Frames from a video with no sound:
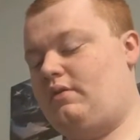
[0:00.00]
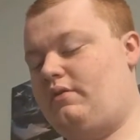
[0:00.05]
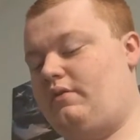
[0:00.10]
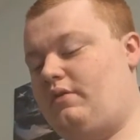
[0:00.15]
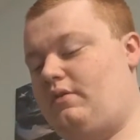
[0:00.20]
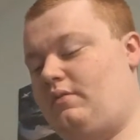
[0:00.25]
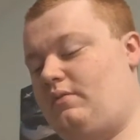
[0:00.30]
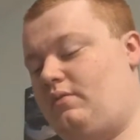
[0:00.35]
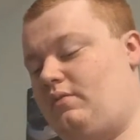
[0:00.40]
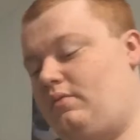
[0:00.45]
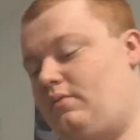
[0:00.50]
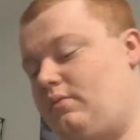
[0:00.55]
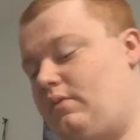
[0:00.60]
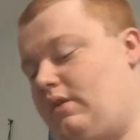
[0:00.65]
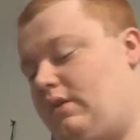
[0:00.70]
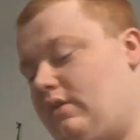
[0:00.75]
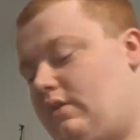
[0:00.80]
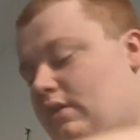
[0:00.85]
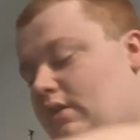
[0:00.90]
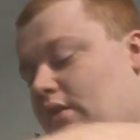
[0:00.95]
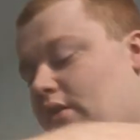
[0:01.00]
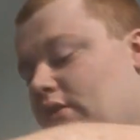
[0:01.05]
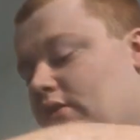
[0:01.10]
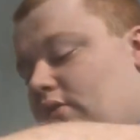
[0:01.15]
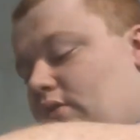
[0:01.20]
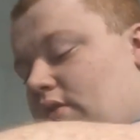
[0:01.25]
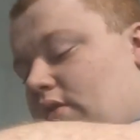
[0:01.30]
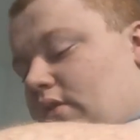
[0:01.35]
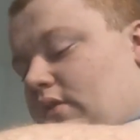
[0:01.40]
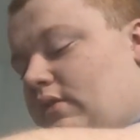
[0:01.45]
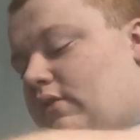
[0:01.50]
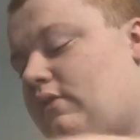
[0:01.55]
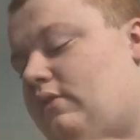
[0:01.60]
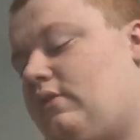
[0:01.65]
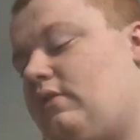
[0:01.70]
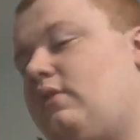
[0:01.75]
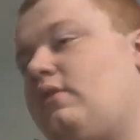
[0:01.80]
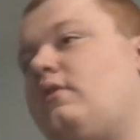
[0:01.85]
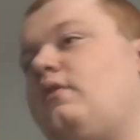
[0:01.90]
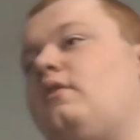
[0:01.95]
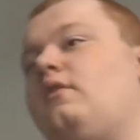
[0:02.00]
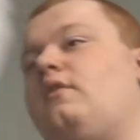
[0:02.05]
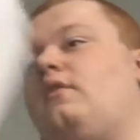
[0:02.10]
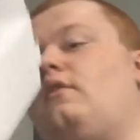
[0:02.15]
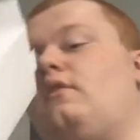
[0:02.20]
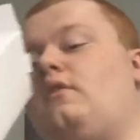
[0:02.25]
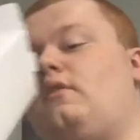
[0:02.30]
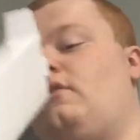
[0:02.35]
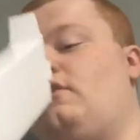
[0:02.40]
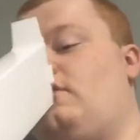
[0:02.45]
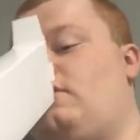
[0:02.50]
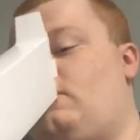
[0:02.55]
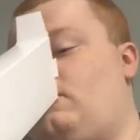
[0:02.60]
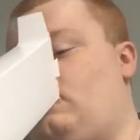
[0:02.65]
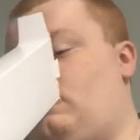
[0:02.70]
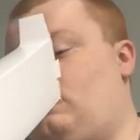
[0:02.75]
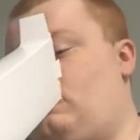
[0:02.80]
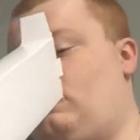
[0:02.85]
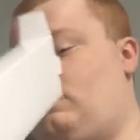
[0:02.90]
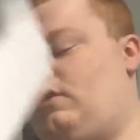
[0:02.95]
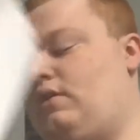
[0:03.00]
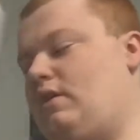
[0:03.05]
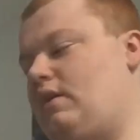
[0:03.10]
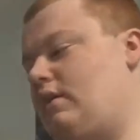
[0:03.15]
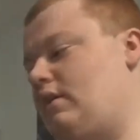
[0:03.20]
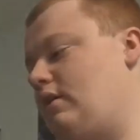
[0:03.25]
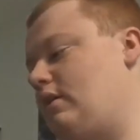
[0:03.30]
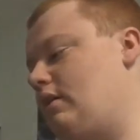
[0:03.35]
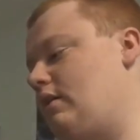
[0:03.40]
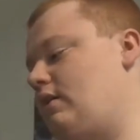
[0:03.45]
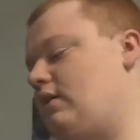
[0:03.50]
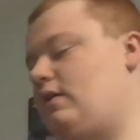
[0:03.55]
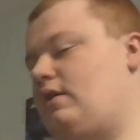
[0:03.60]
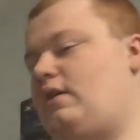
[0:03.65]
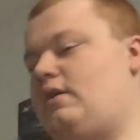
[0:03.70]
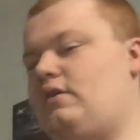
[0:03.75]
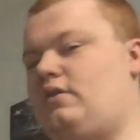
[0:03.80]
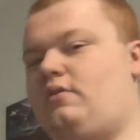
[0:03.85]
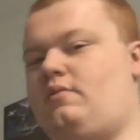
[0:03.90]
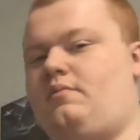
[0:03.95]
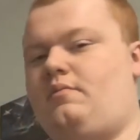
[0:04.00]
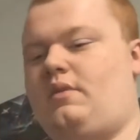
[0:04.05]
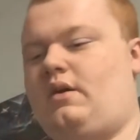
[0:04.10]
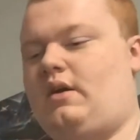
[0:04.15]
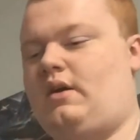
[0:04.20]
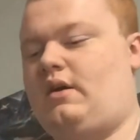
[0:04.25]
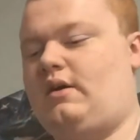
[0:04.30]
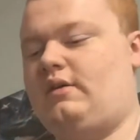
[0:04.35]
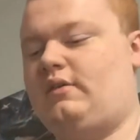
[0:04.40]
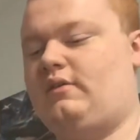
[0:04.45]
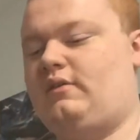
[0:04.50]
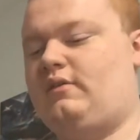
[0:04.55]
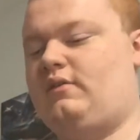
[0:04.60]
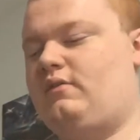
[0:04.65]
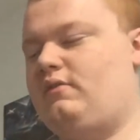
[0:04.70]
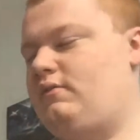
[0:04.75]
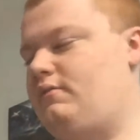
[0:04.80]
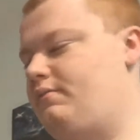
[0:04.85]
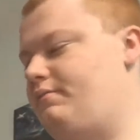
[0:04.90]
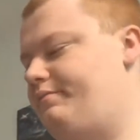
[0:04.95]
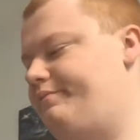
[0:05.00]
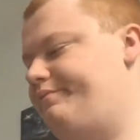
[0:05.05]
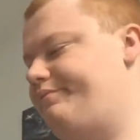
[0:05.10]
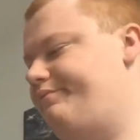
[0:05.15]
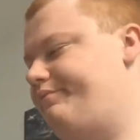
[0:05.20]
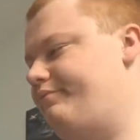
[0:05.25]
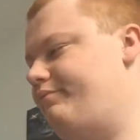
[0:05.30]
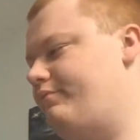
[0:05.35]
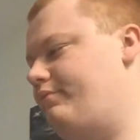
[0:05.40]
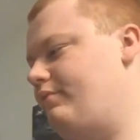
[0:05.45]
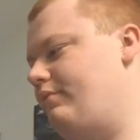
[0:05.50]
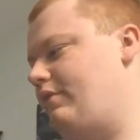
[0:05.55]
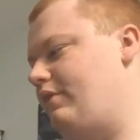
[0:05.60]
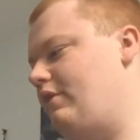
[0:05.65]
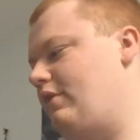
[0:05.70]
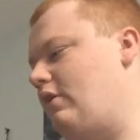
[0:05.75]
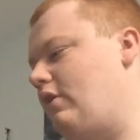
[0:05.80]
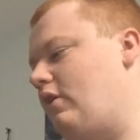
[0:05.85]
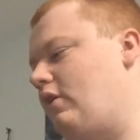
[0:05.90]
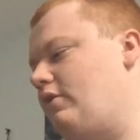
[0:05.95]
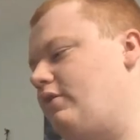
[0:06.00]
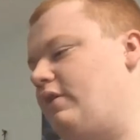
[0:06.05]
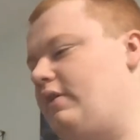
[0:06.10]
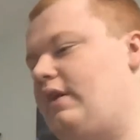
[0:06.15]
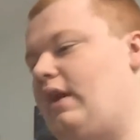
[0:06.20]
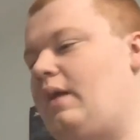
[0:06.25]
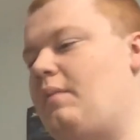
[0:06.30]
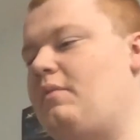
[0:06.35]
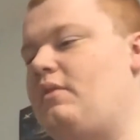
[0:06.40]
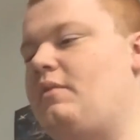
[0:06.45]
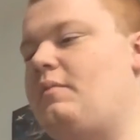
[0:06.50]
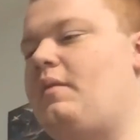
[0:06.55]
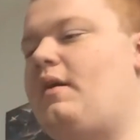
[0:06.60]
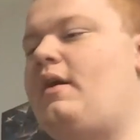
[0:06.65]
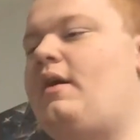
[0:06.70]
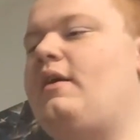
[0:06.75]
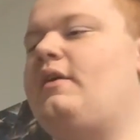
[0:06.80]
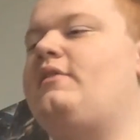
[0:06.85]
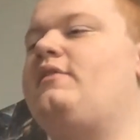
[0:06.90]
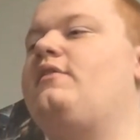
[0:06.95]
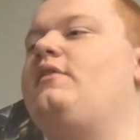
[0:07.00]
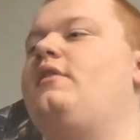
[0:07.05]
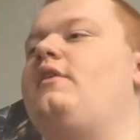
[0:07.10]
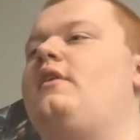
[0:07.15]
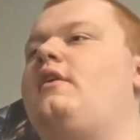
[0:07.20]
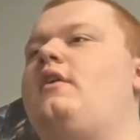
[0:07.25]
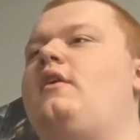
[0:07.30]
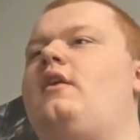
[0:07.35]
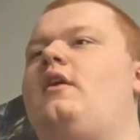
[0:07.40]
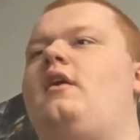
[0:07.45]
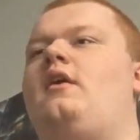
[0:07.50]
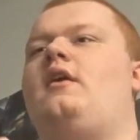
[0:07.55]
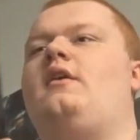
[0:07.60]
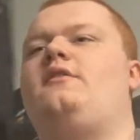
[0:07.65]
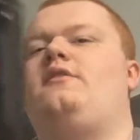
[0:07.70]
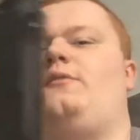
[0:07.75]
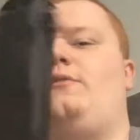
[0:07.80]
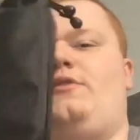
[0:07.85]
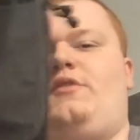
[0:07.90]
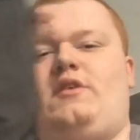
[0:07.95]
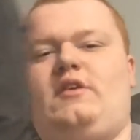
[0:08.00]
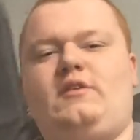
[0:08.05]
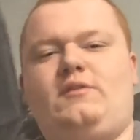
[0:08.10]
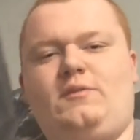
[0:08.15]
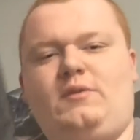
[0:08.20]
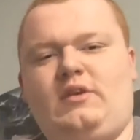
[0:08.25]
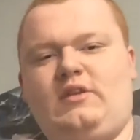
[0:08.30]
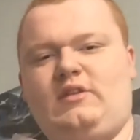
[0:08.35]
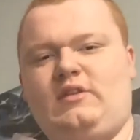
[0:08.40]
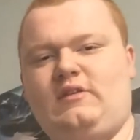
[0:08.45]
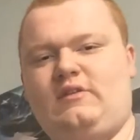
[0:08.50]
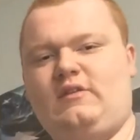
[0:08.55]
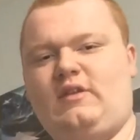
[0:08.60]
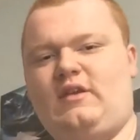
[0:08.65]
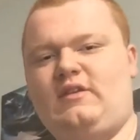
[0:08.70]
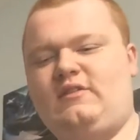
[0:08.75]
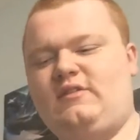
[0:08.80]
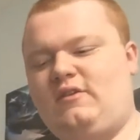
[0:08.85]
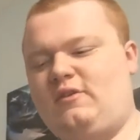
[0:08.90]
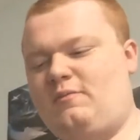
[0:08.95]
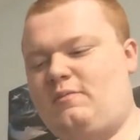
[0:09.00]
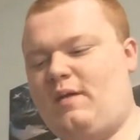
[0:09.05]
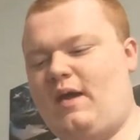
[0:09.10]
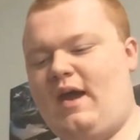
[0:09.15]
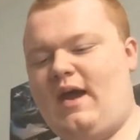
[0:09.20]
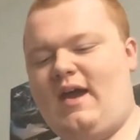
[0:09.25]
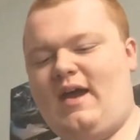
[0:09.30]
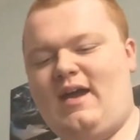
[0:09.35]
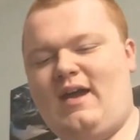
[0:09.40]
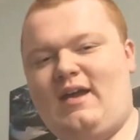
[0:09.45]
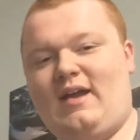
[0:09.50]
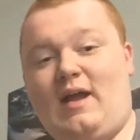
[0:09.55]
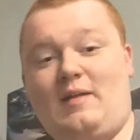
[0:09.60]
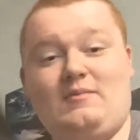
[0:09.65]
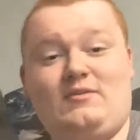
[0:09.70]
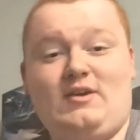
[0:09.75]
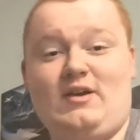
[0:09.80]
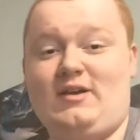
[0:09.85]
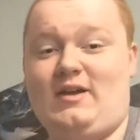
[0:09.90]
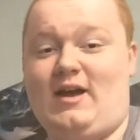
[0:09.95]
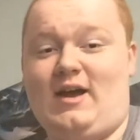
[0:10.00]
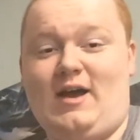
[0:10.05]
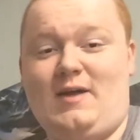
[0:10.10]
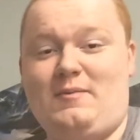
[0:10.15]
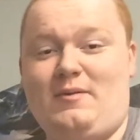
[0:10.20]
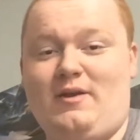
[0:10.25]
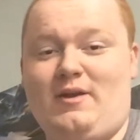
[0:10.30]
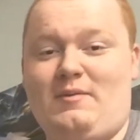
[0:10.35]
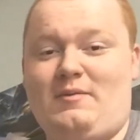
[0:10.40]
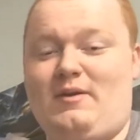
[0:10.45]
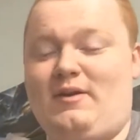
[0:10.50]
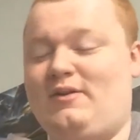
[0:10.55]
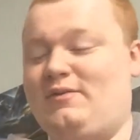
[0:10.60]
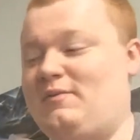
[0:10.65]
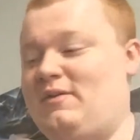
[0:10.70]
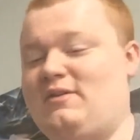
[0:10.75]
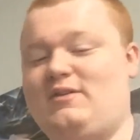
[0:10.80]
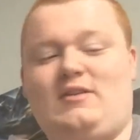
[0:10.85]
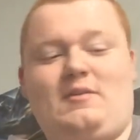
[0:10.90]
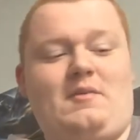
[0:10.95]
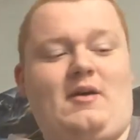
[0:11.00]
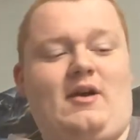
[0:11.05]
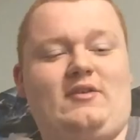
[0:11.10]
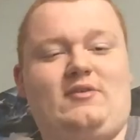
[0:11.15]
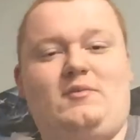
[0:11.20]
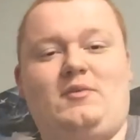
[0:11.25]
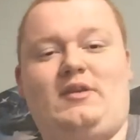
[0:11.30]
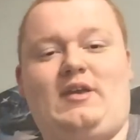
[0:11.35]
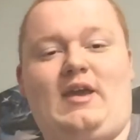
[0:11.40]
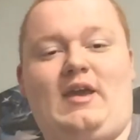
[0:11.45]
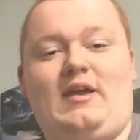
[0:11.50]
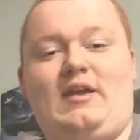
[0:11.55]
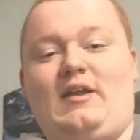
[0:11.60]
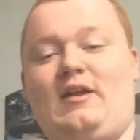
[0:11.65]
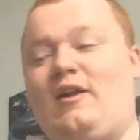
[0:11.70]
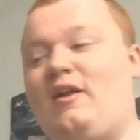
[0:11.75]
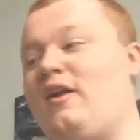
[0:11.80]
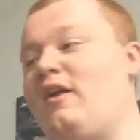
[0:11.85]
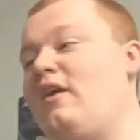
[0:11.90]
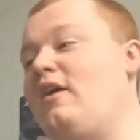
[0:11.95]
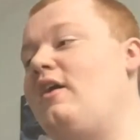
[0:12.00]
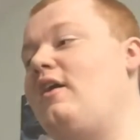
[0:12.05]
review, we cannot exist, yada, yada, yada, box, card that came in the box. All right, so with this, we get this nice little bag. I'm trying to hype it up here as much as I possibly can here,